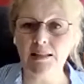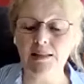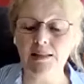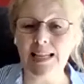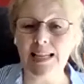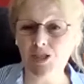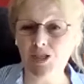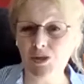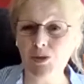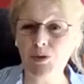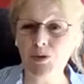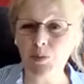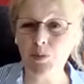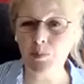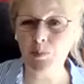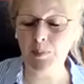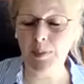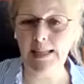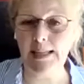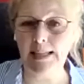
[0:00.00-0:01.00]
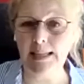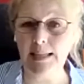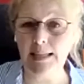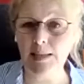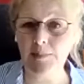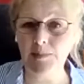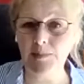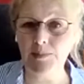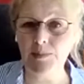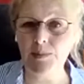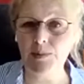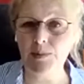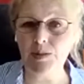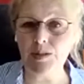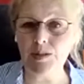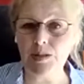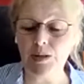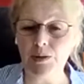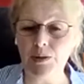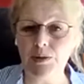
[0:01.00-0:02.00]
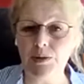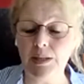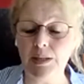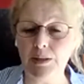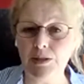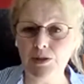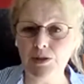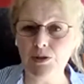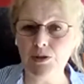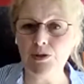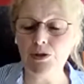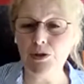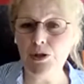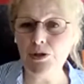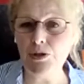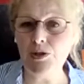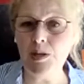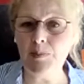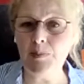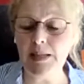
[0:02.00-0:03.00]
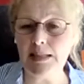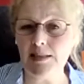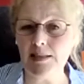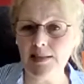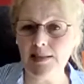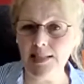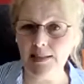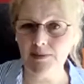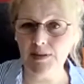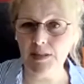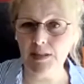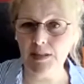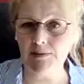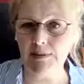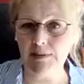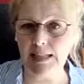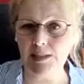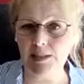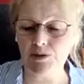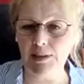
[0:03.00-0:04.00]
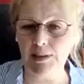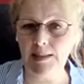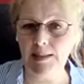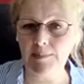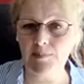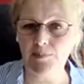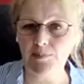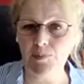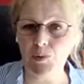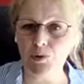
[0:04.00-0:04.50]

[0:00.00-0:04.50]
There should usually be a staff directory